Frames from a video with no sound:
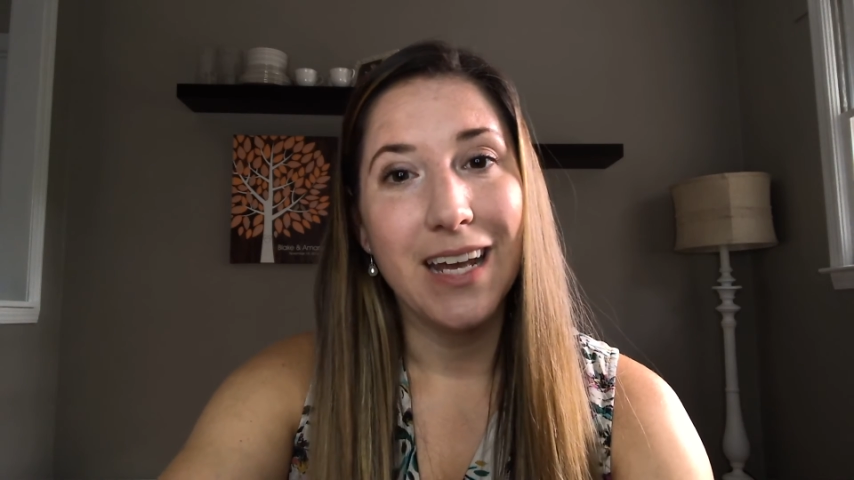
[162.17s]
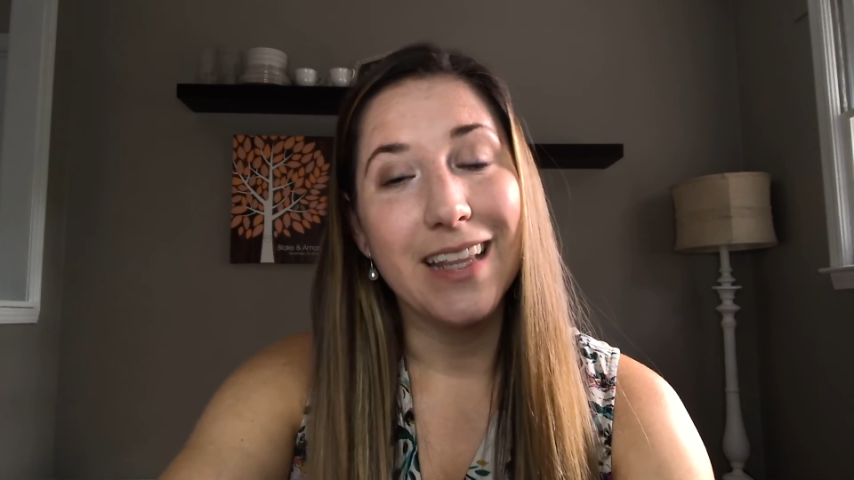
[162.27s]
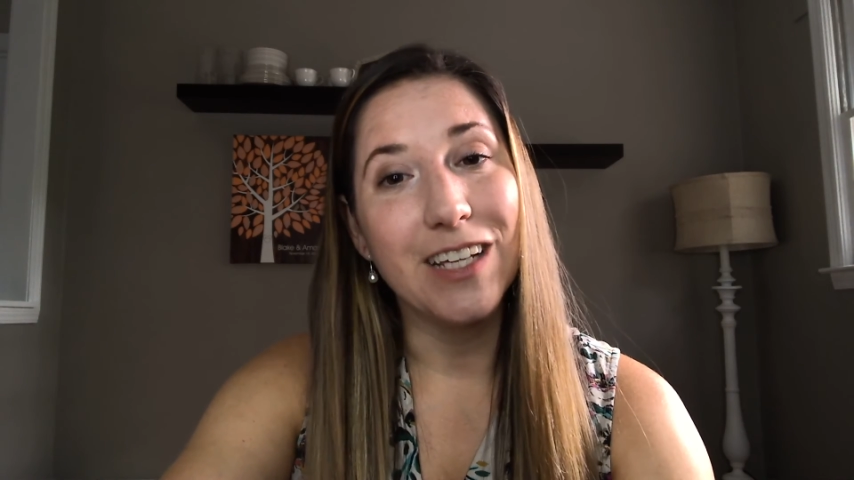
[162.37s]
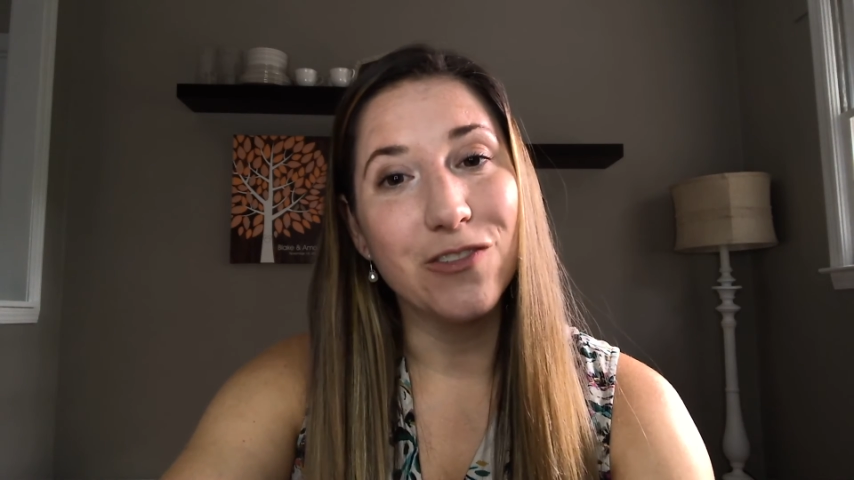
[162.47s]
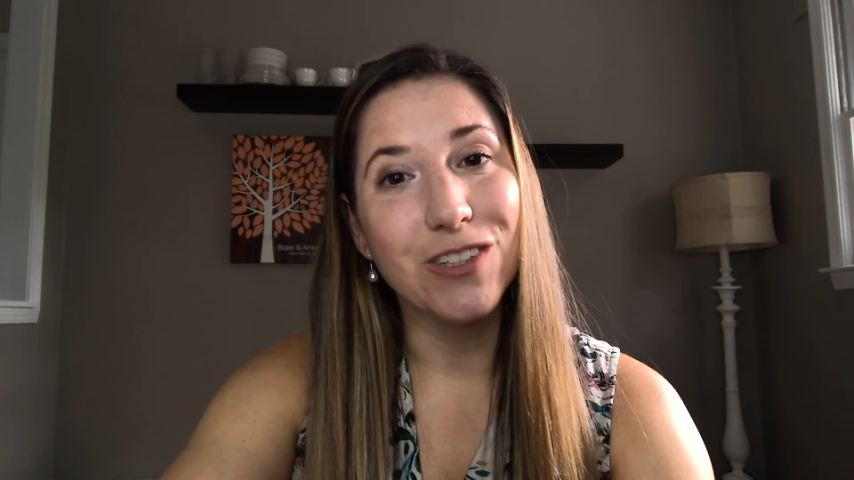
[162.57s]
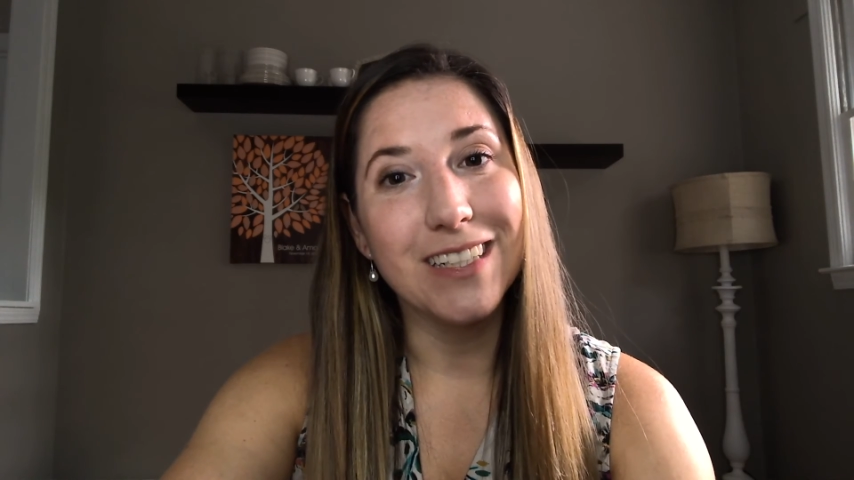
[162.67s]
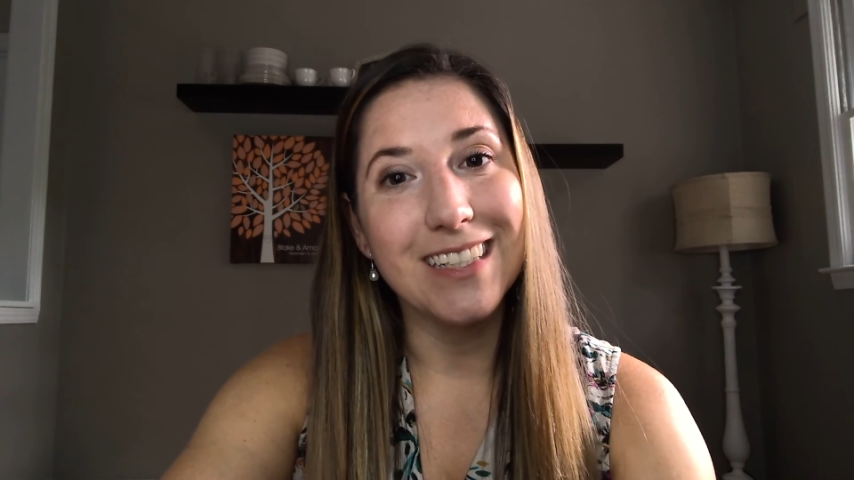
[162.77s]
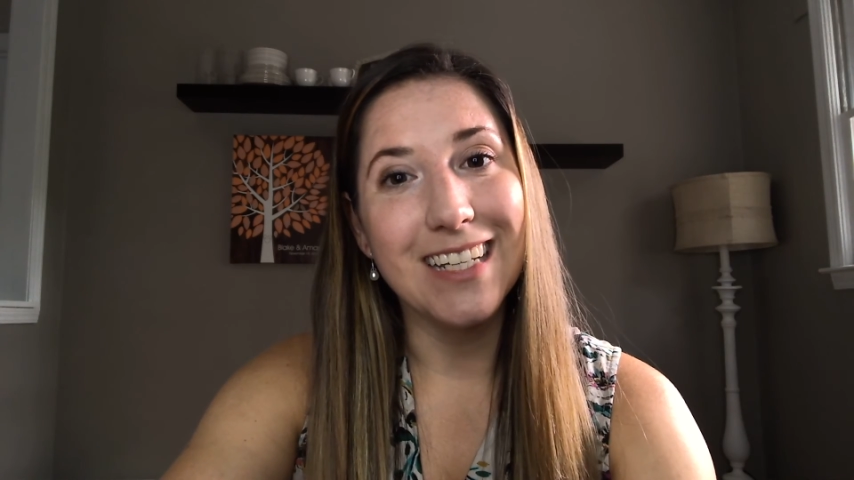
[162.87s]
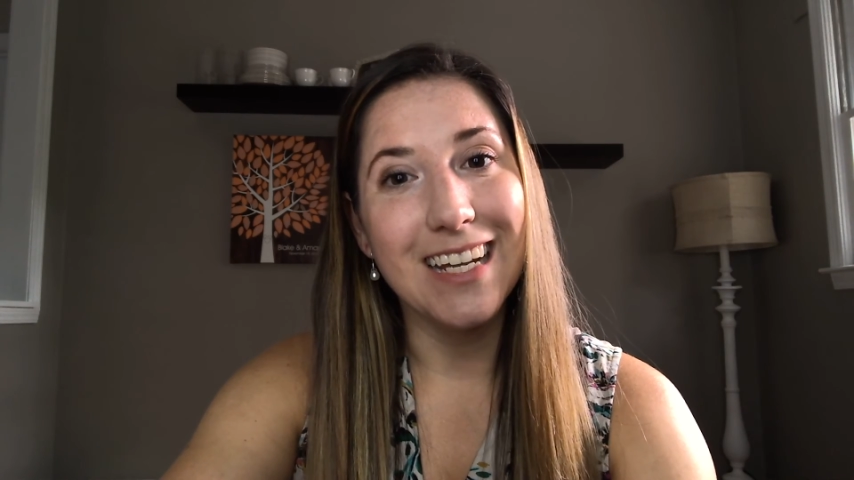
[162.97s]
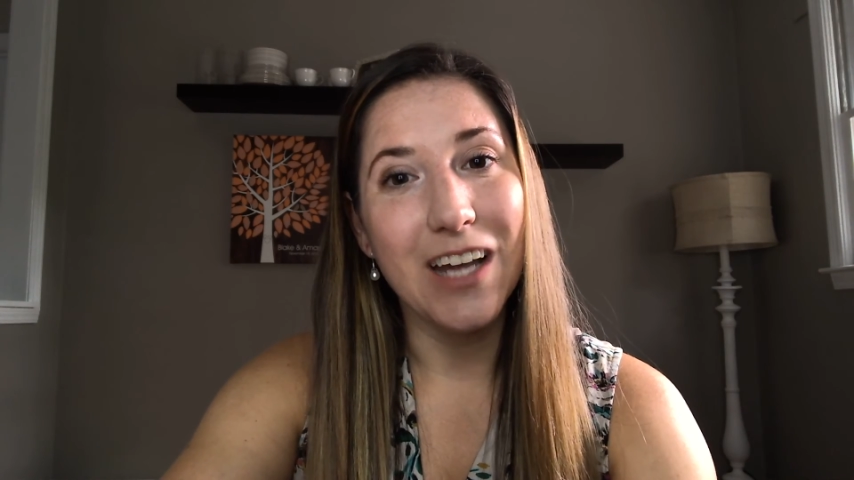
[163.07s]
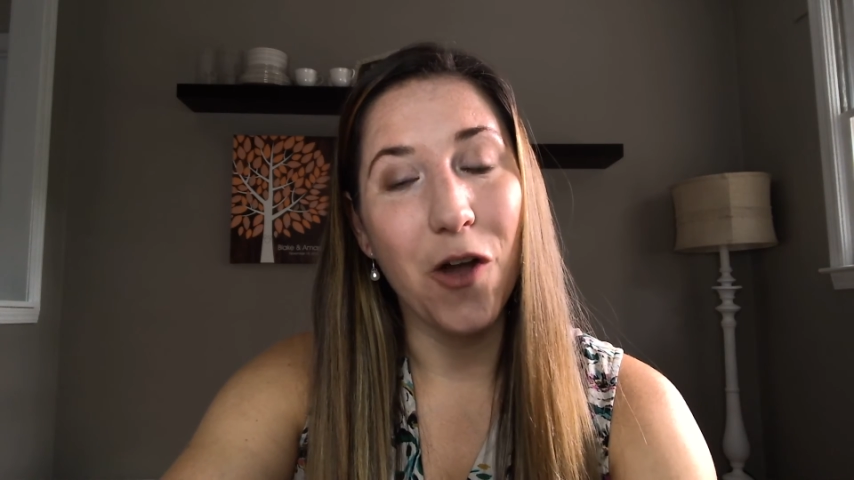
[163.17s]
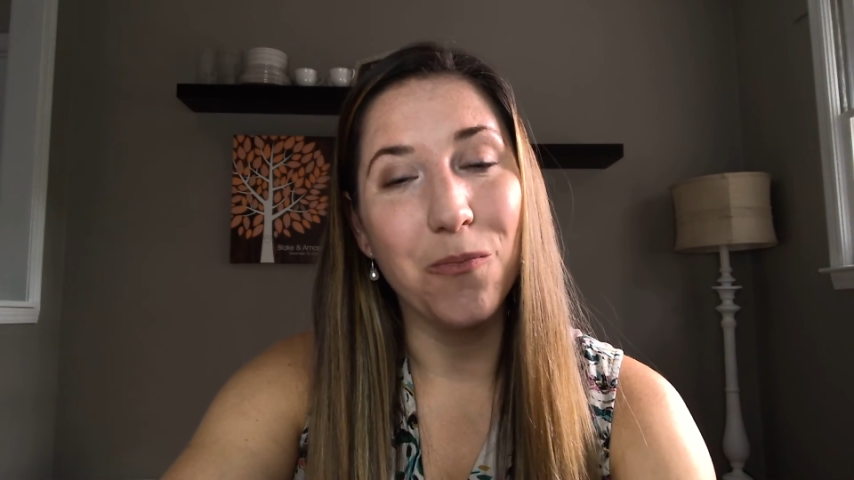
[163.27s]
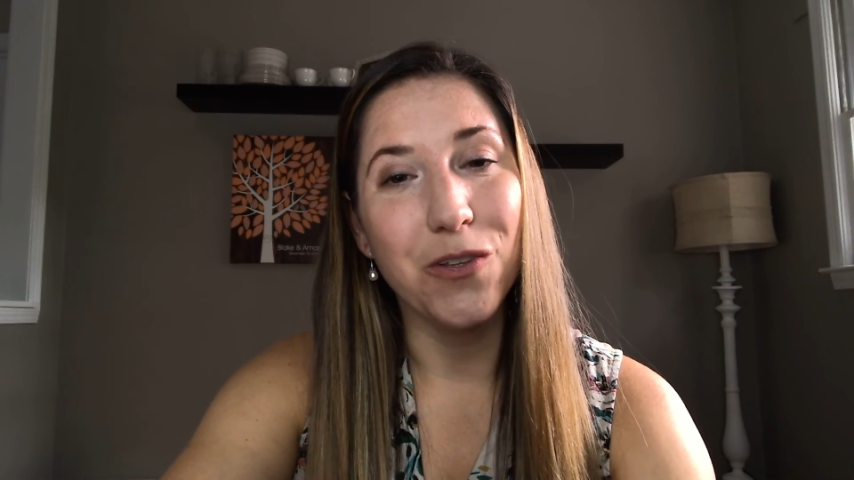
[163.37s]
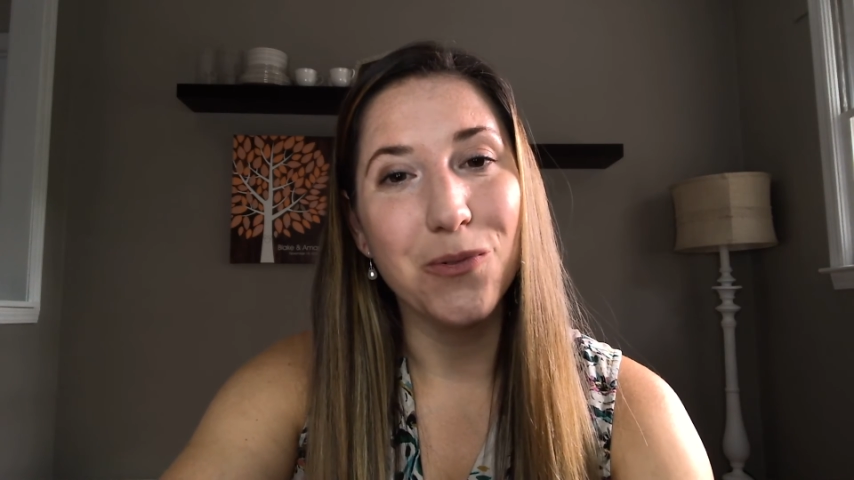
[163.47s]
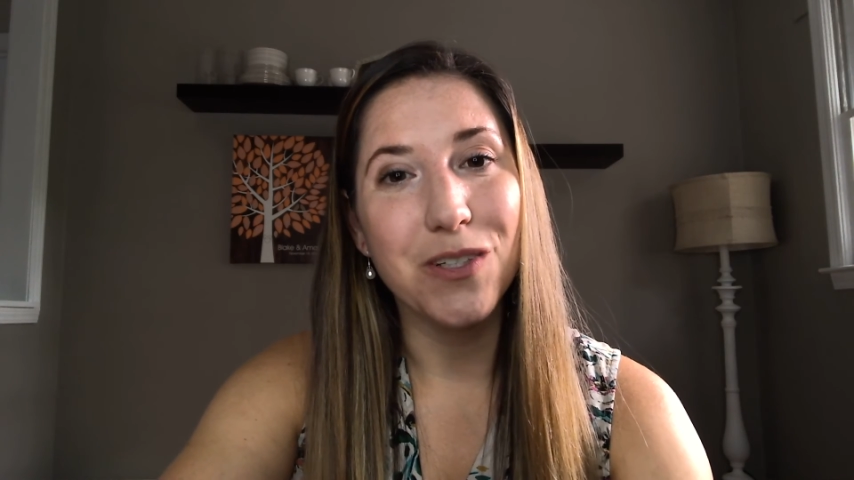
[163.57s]
Thanks for listening. I hope
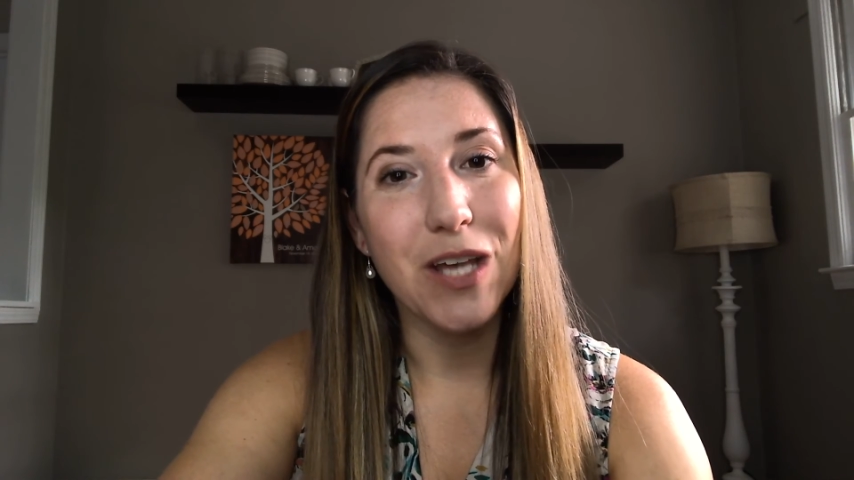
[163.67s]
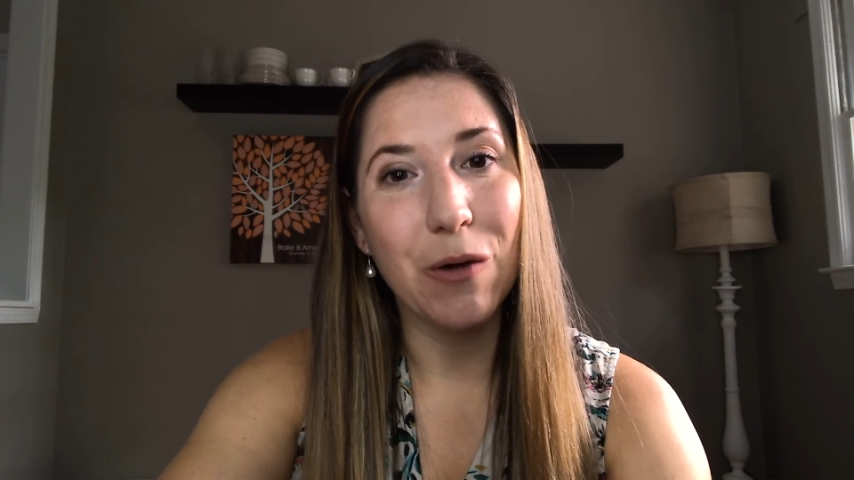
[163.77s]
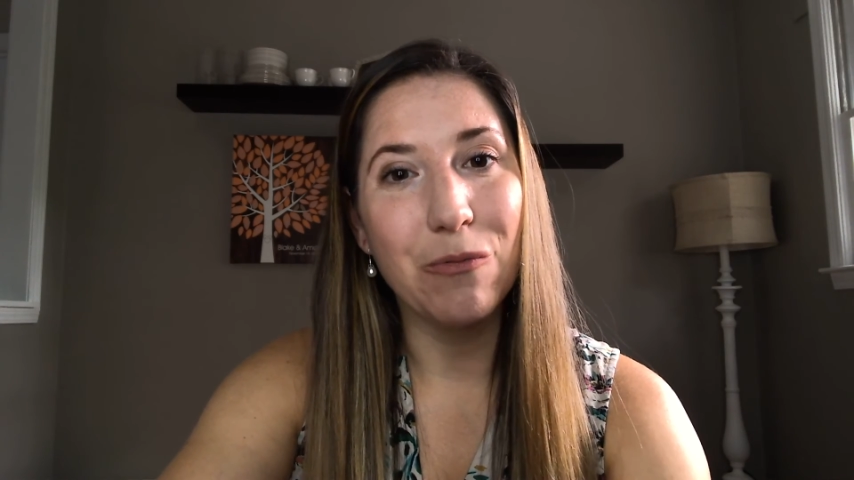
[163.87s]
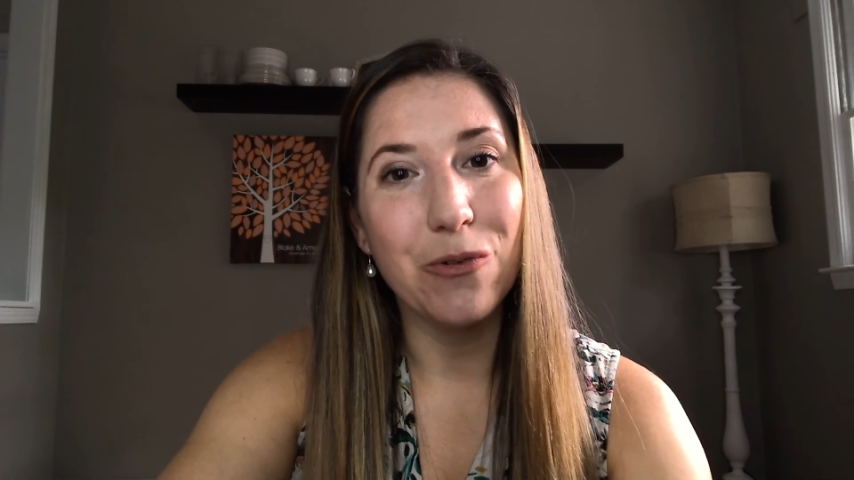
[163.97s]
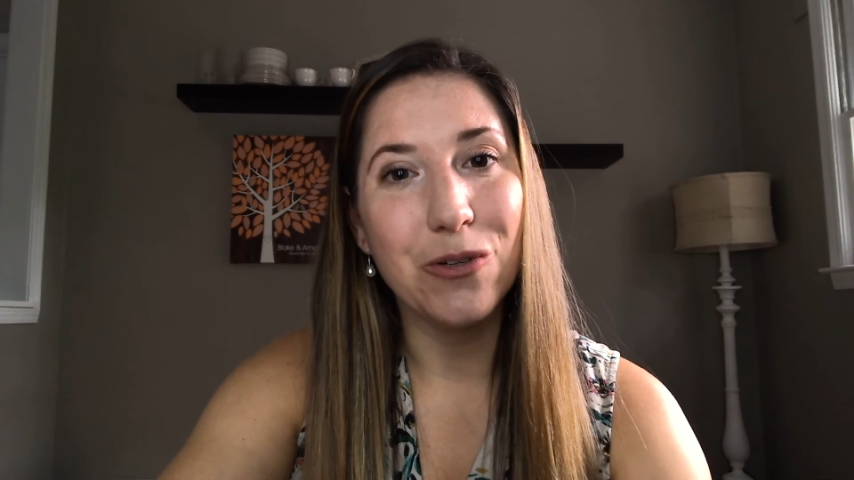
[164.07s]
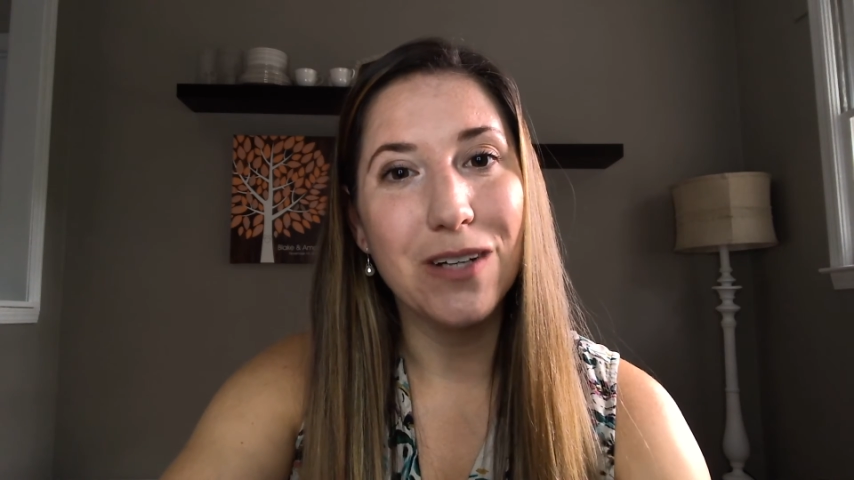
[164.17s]
this was helpful.